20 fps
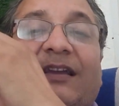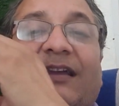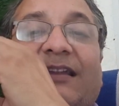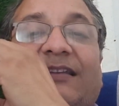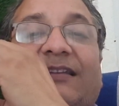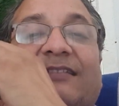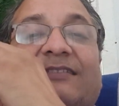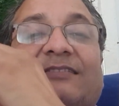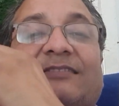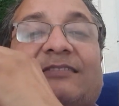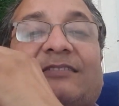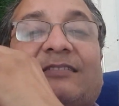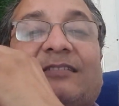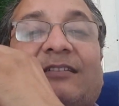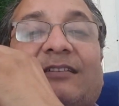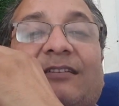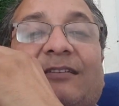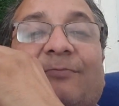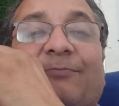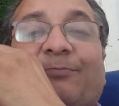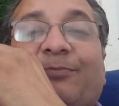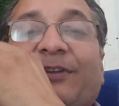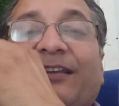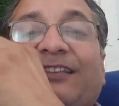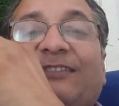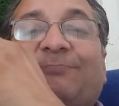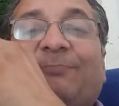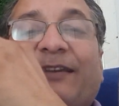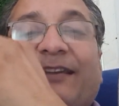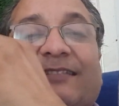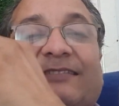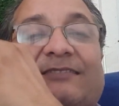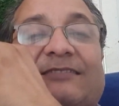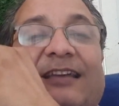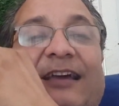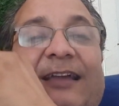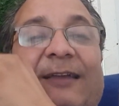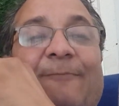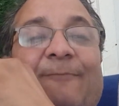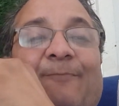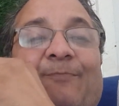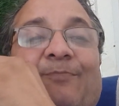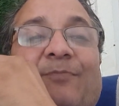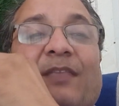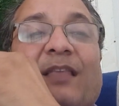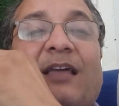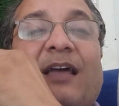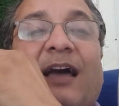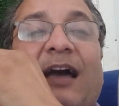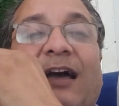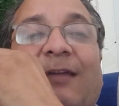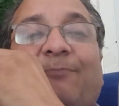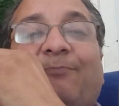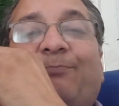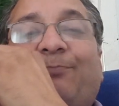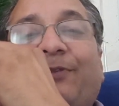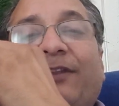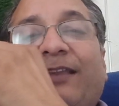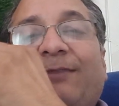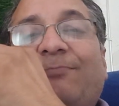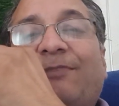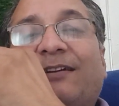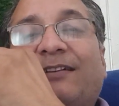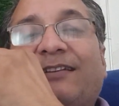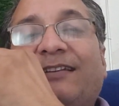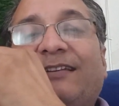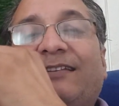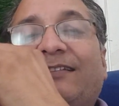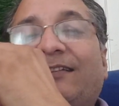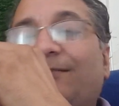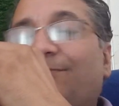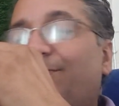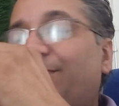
it is pre space time. And pre material